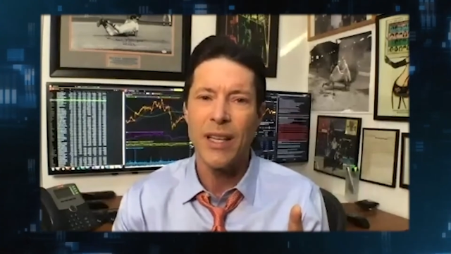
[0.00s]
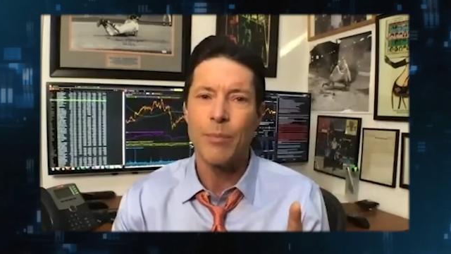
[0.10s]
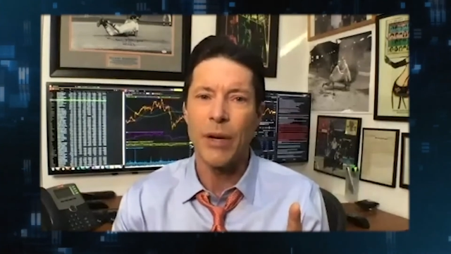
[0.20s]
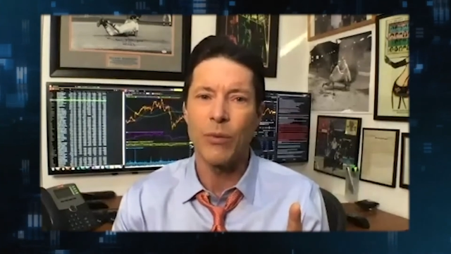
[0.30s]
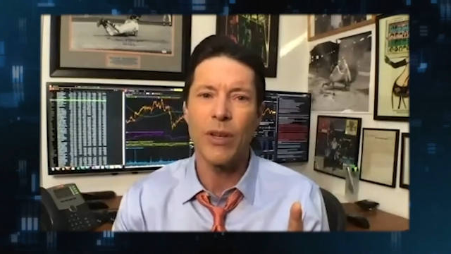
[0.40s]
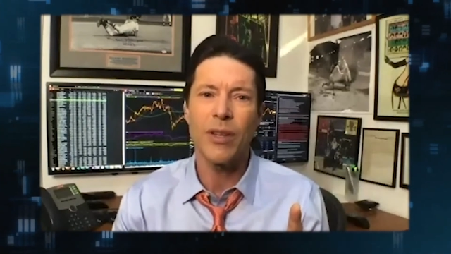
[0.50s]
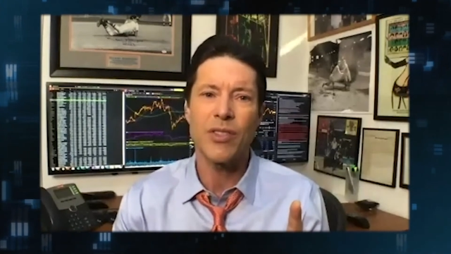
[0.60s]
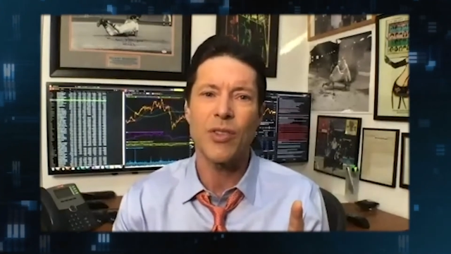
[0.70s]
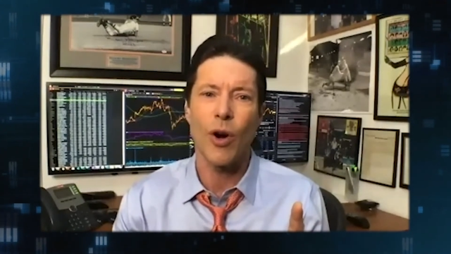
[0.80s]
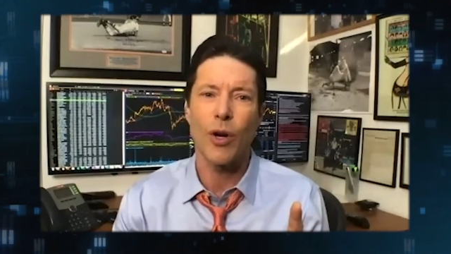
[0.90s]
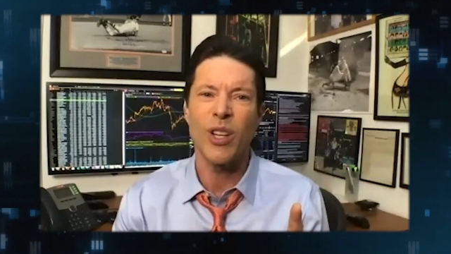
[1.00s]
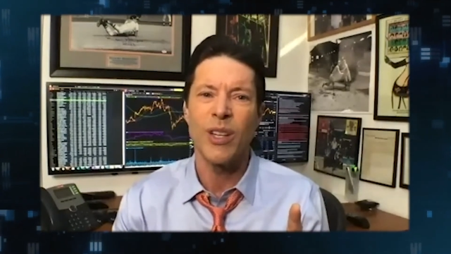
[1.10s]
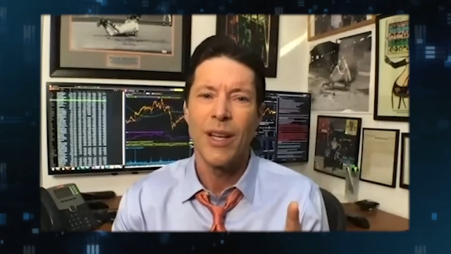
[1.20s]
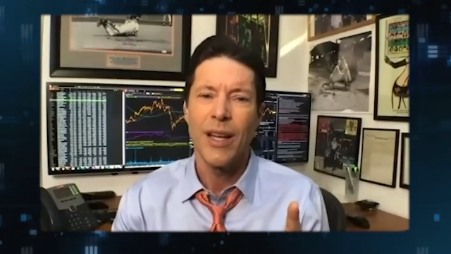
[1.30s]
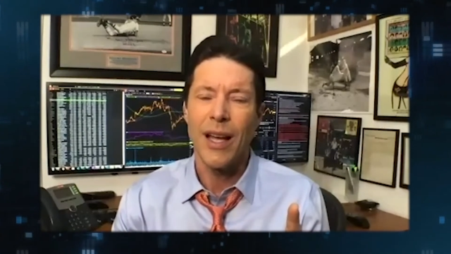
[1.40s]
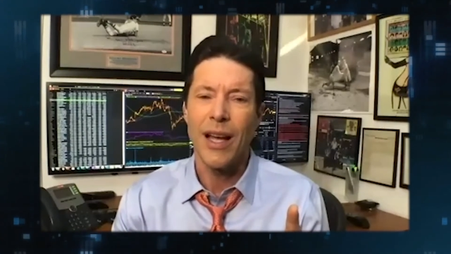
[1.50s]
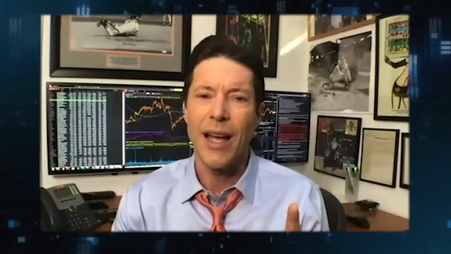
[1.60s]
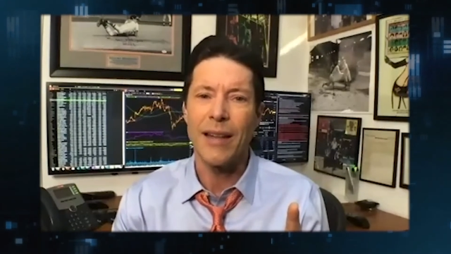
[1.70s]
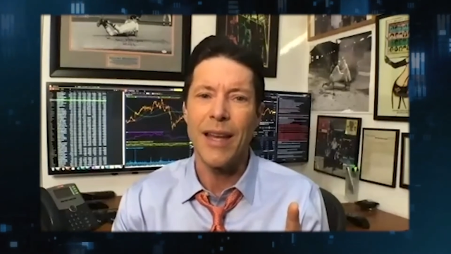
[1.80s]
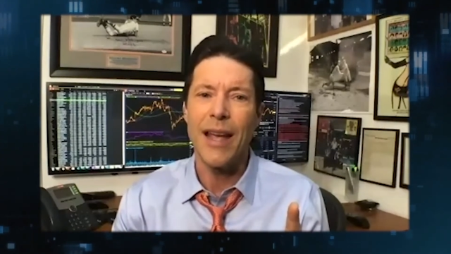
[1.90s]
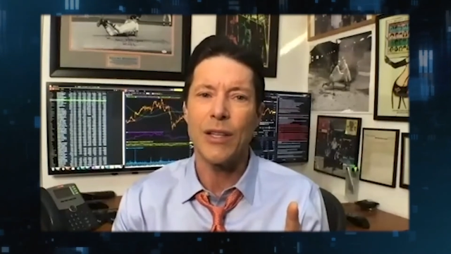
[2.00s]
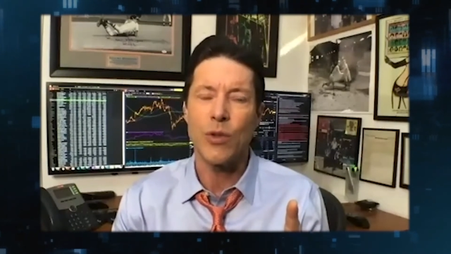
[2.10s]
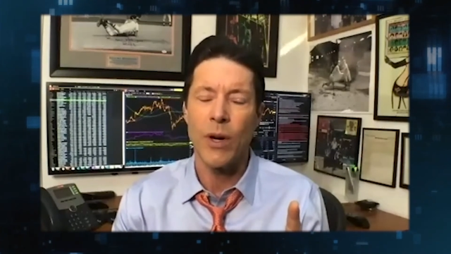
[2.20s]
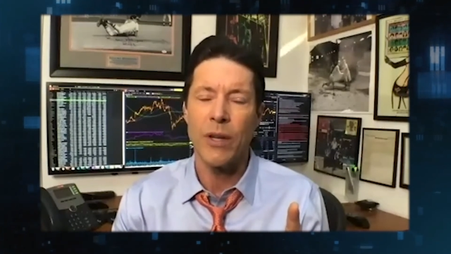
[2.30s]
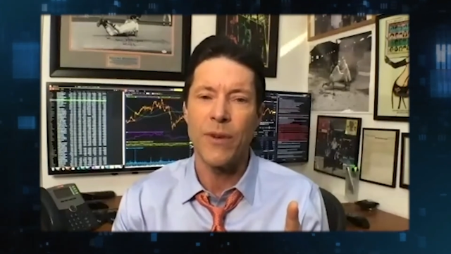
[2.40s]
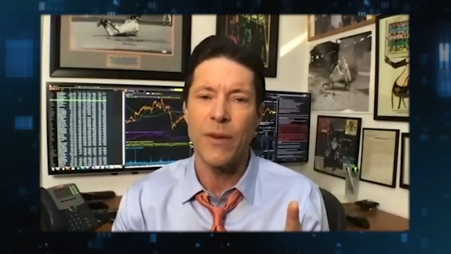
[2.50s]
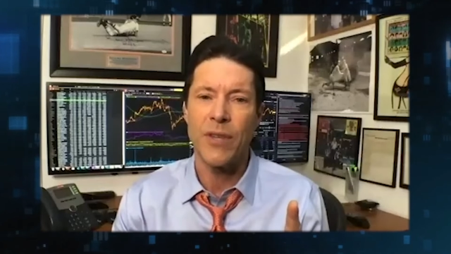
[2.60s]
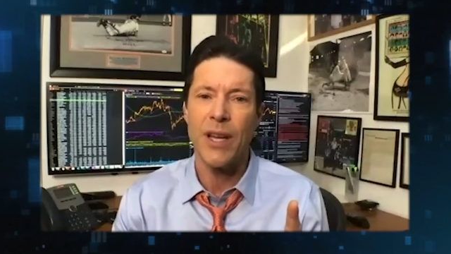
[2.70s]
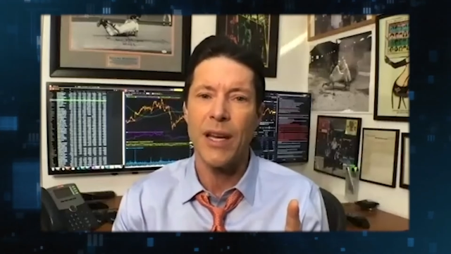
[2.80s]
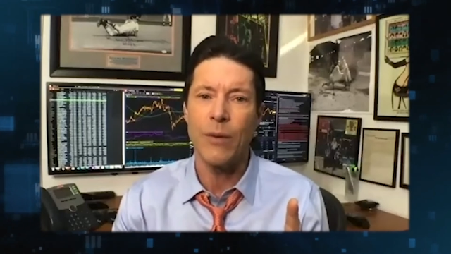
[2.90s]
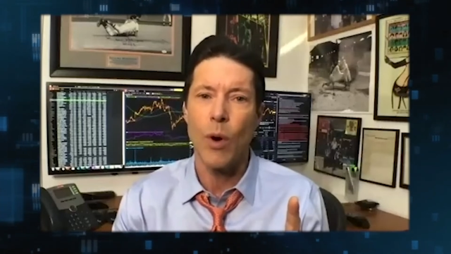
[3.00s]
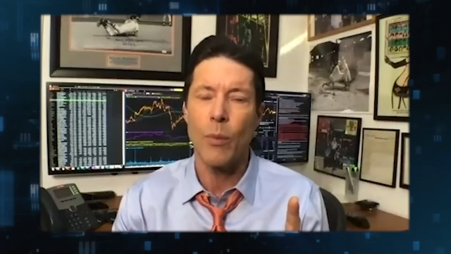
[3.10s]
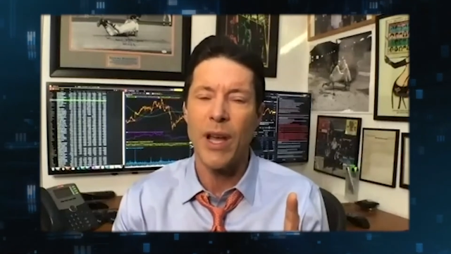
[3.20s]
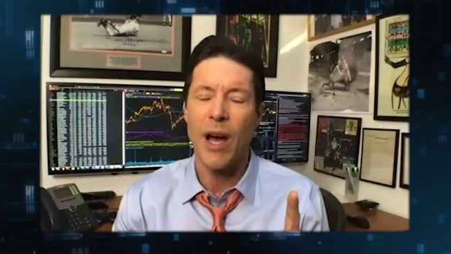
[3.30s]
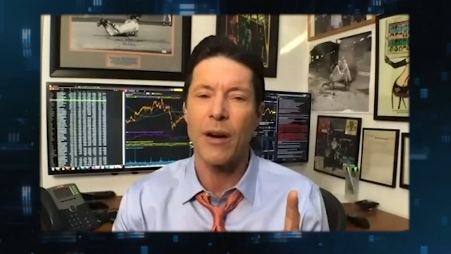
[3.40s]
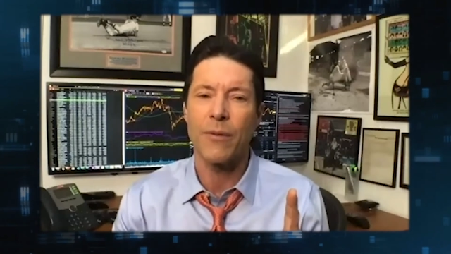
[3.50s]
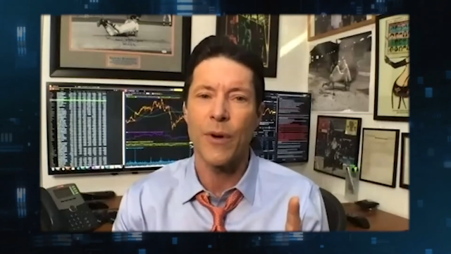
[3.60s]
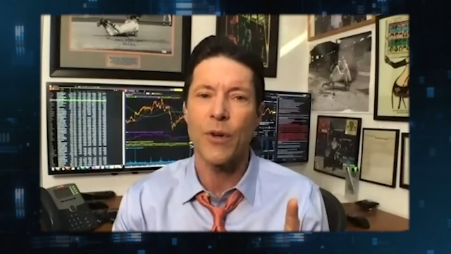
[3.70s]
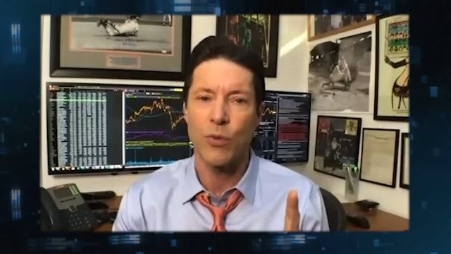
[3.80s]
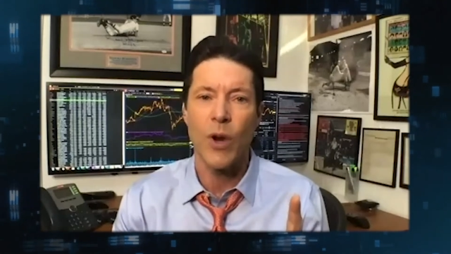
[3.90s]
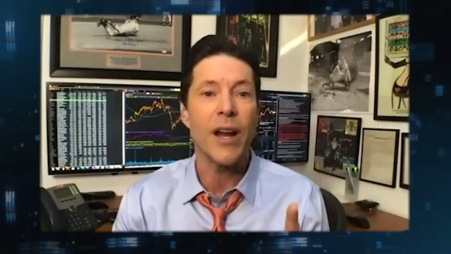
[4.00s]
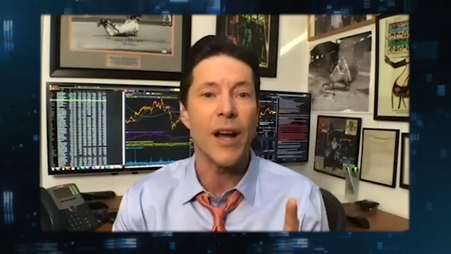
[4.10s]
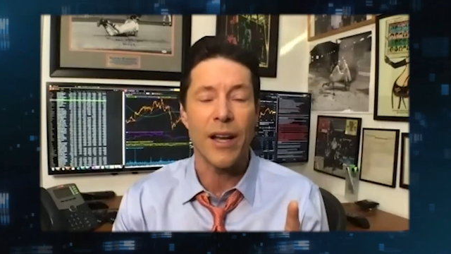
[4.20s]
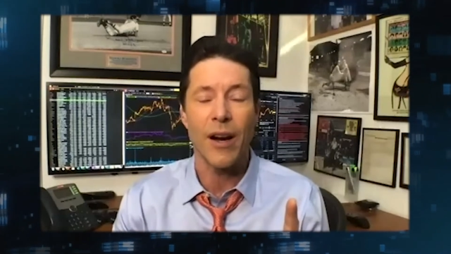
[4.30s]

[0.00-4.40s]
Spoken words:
but it really started at the end of 2015 when we got our first rate hike.